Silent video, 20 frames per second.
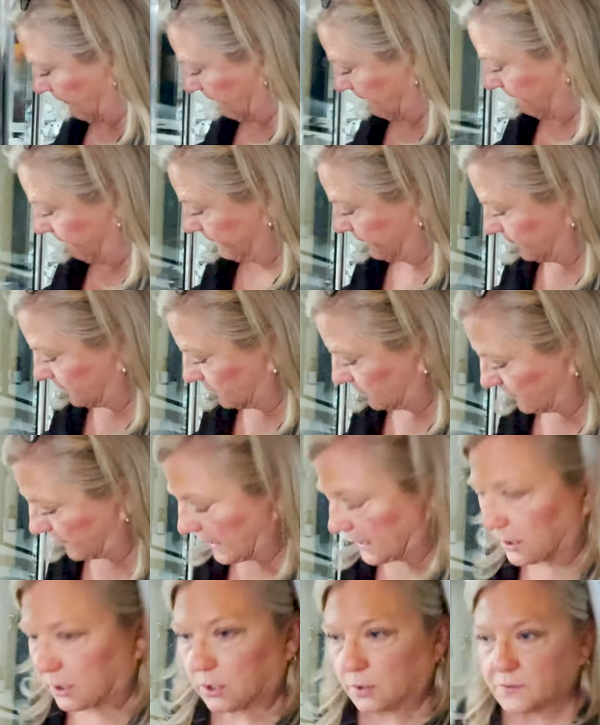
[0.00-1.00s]
So
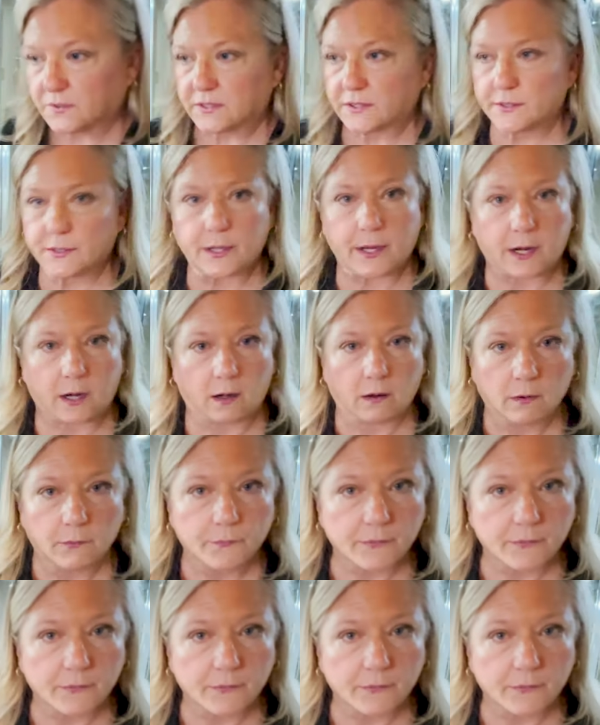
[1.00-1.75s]
that closes there.